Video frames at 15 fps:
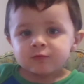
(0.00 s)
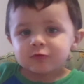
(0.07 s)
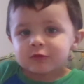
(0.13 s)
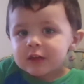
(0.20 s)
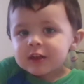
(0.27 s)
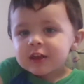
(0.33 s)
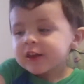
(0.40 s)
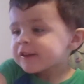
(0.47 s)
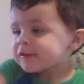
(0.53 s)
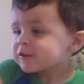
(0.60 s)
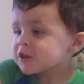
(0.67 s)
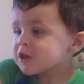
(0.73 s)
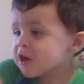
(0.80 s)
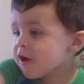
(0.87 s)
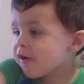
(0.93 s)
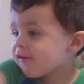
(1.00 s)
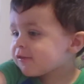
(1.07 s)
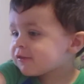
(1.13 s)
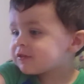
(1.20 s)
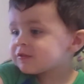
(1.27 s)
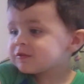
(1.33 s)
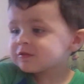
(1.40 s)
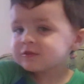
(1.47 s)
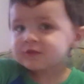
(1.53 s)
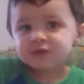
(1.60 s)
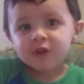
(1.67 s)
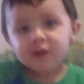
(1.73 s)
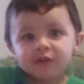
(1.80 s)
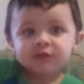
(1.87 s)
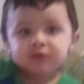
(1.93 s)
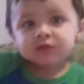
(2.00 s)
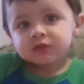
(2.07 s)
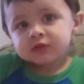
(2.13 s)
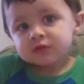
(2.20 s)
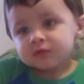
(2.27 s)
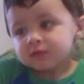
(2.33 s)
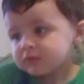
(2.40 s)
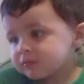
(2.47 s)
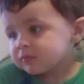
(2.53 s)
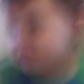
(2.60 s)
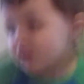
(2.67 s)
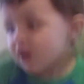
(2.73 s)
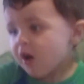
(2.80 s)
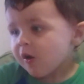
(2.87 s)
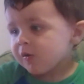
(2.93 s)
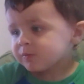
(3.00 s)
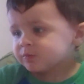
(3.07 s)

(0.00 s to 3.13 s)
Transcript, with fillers: Look, the animals. Wanna show them?